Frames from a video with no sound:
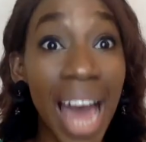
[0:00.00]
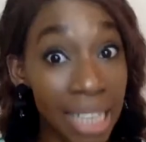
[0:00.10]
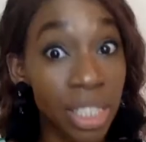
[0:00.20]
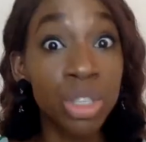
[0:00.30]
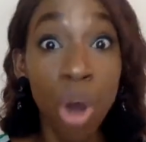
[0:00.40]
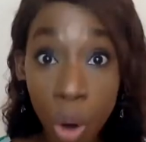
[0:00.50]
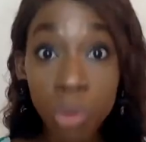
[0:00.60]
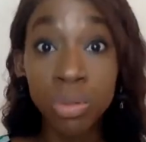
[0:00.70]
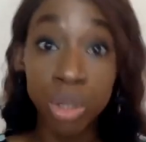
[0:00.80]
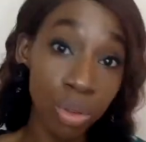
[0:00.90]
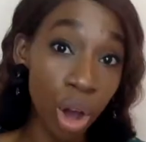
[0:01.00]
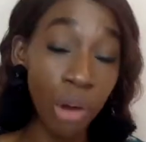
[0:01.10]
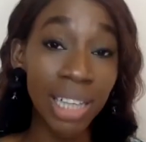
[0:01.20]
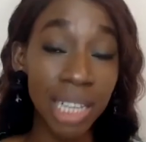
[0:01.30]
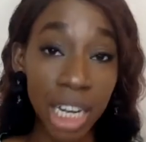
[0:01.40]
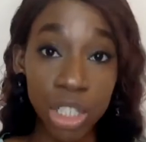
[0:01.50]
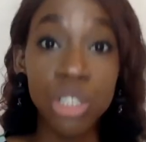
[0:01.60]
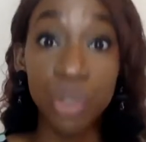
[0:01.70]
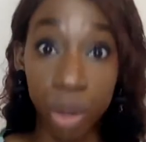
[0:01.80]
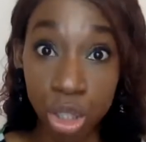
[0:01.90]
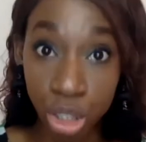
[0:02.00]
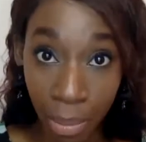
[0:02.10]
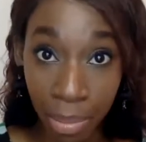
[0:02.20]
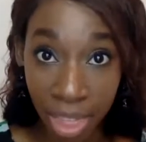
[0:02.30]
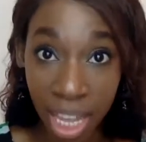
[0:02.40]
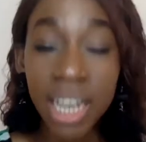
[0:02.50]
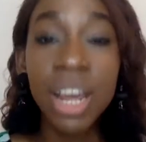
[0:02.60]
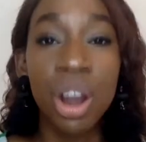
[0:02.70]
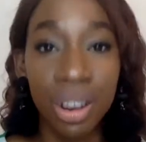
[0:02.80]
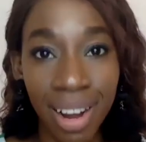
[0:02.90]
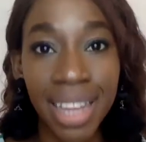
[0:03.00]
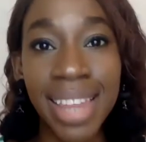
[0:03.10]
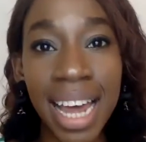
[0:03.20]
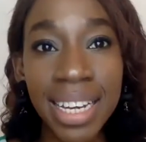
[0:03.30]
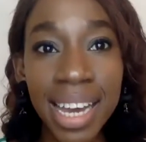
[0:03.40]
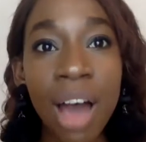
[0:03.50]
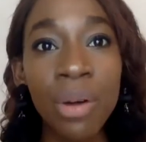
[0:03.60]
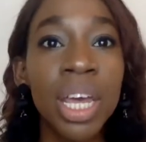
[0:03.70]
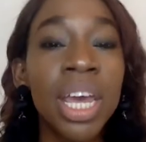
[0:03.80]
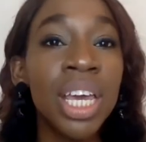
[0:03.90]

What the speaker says: has told you congratulations for something, write that down.